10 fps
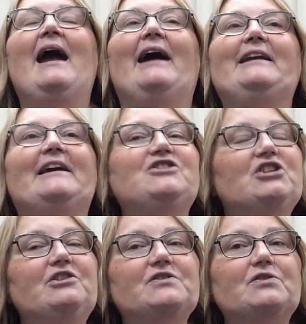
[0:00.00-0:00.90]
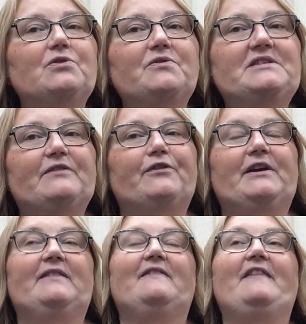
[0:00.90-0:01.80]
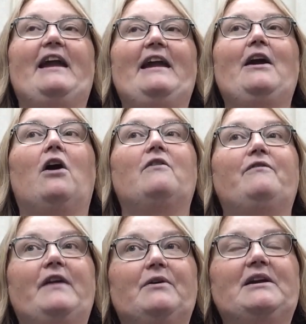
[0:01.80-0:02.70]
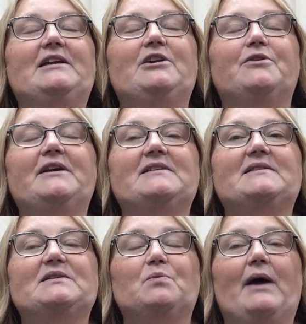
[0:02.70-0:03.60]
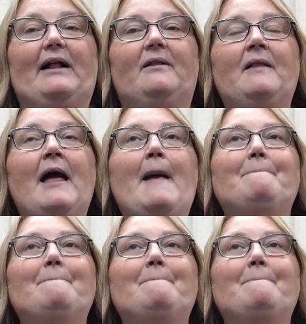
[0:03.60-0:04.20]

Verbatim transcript: And engineers are no different. They are very curious as well,